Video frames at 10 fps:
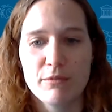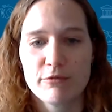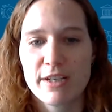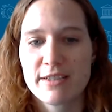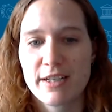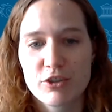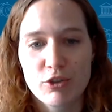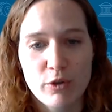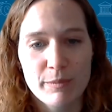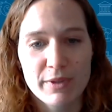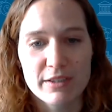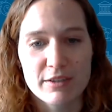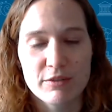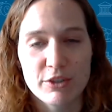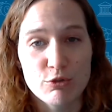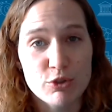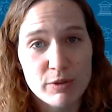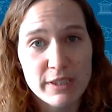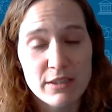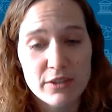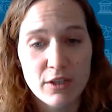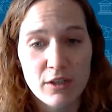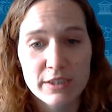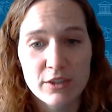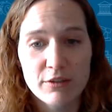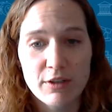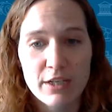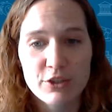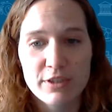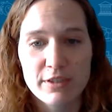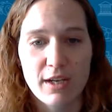Residential equipment is usually installed in garages